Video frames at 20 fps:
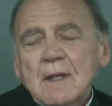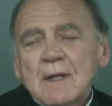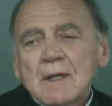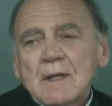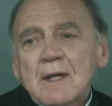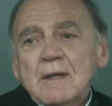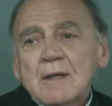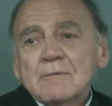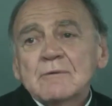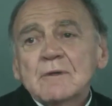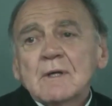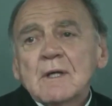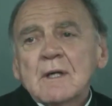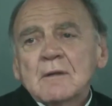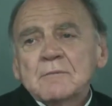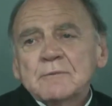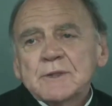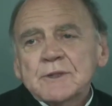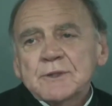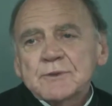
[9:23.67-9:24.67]
Now
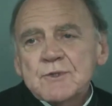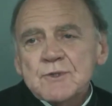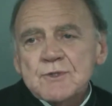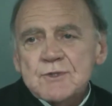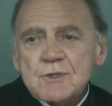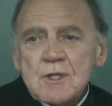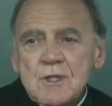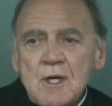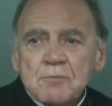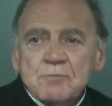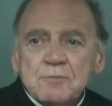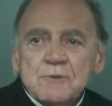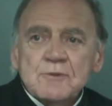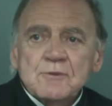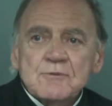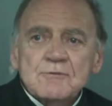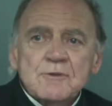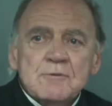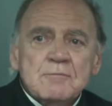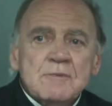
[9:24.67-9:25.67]
Jack had visited his
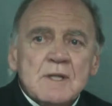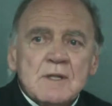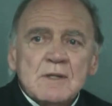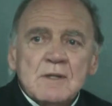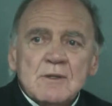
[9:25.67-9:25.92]
friend but his